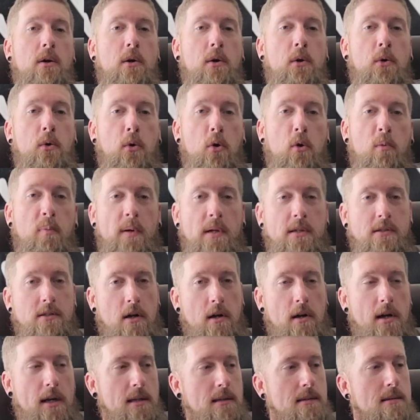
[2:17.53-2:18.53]
grouping
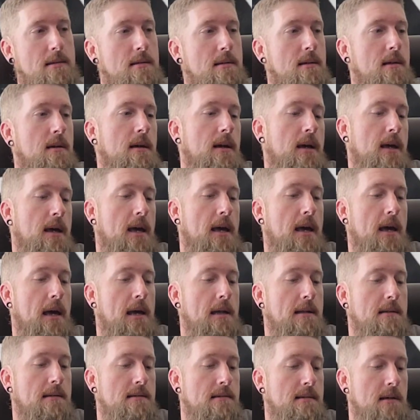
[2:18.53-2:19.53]
targets
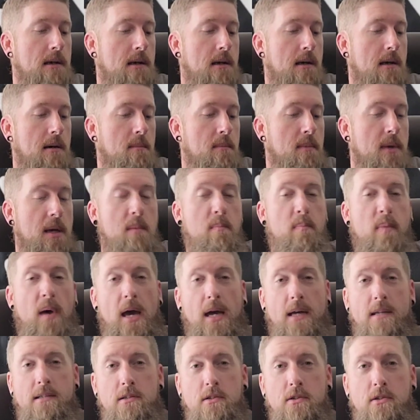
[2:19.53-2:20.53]
and some
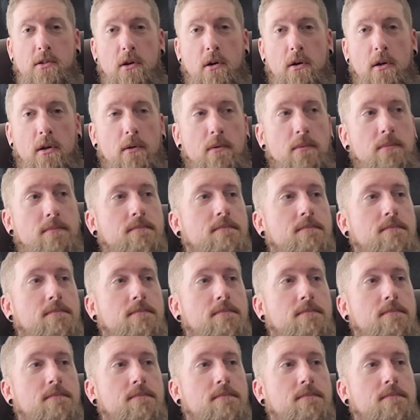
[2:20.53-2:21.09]
impacts to show you.